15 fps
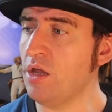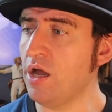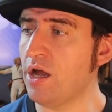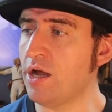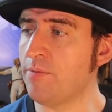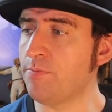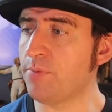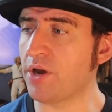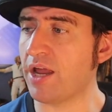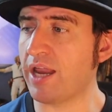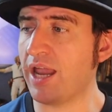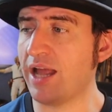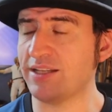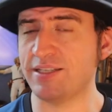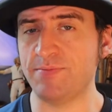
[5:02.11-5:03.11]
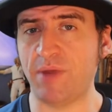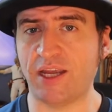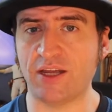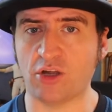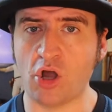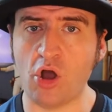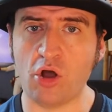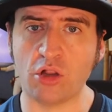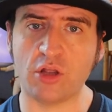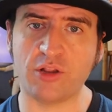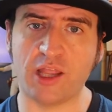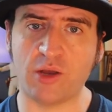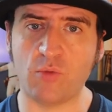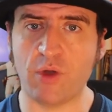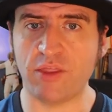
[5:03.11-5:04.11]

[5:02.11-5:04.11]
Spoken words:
But I had to make a call on like